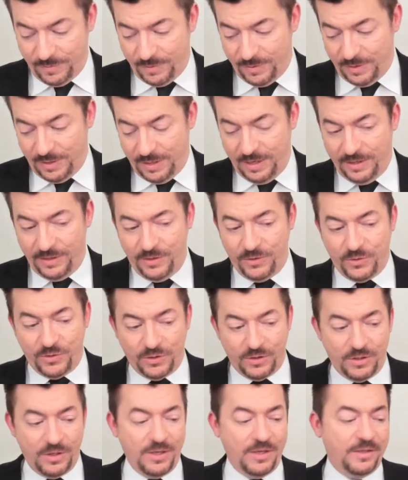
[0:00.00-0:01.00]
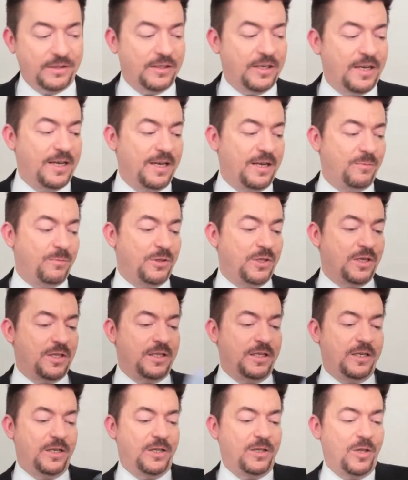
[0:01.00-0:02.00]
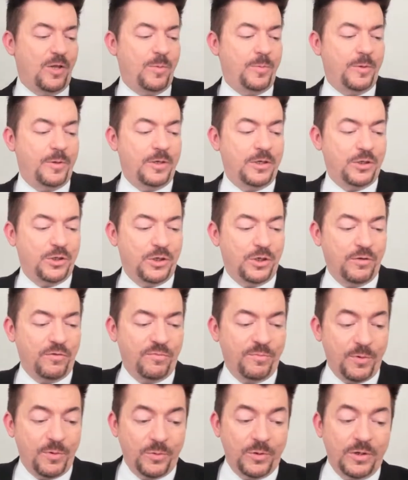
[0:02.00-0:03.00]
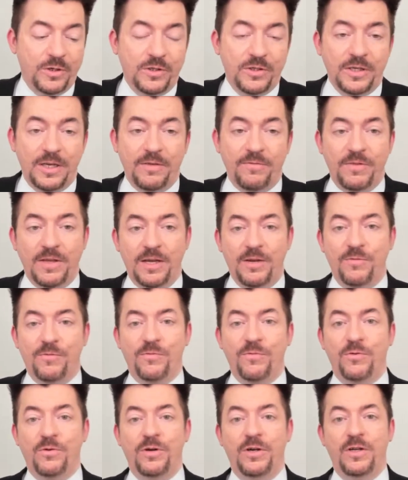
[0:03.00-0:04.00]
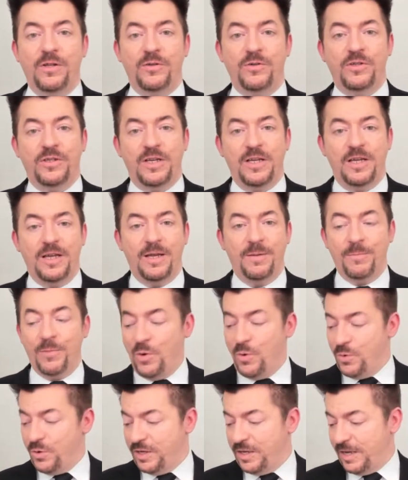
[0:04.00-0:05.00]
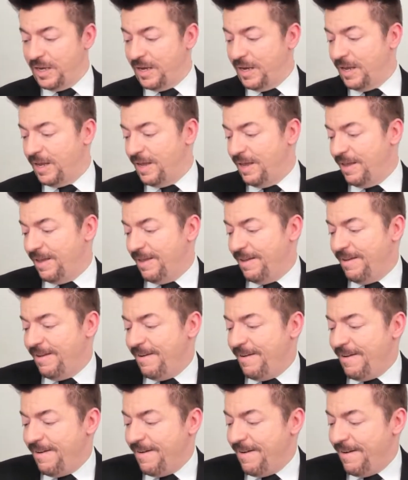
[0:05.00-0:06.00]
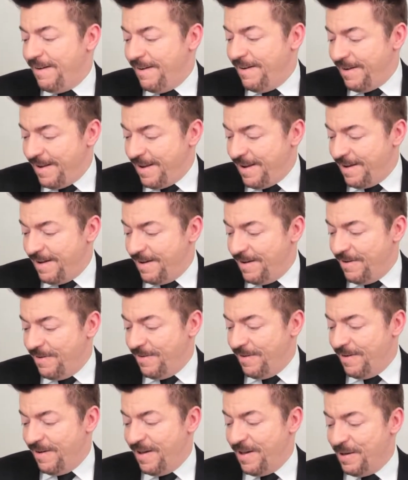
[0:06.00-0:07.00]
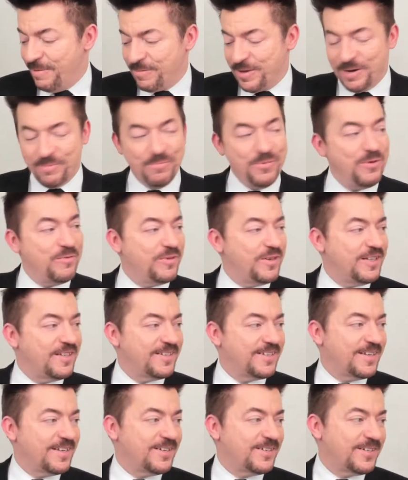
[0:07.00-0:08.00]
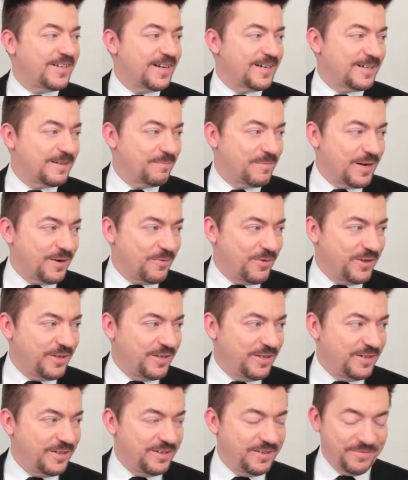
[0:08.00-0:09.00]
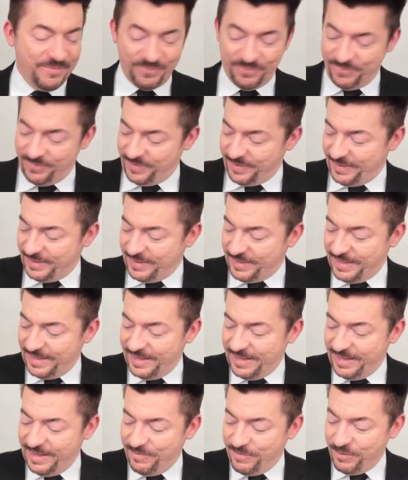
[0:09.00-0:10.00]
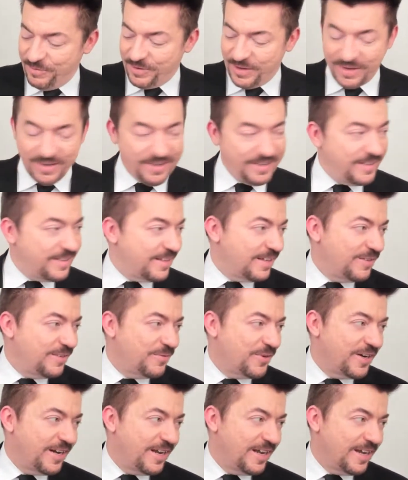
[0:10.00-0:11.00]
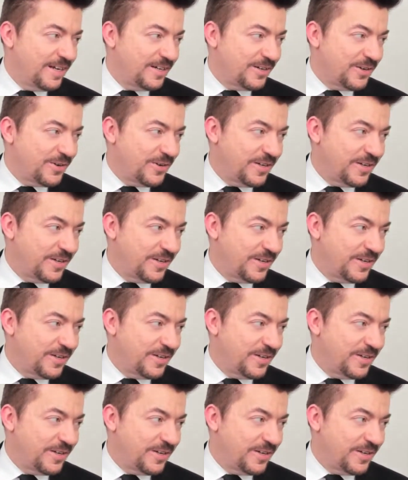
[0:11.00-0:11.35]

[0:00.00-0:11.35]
and there's a tie-in with the Clinton Global Initiative, but we're going to save that for another time. Okay, now I'm going to move into this other section, but I want you to, if you've got anything you want to add, go ahead.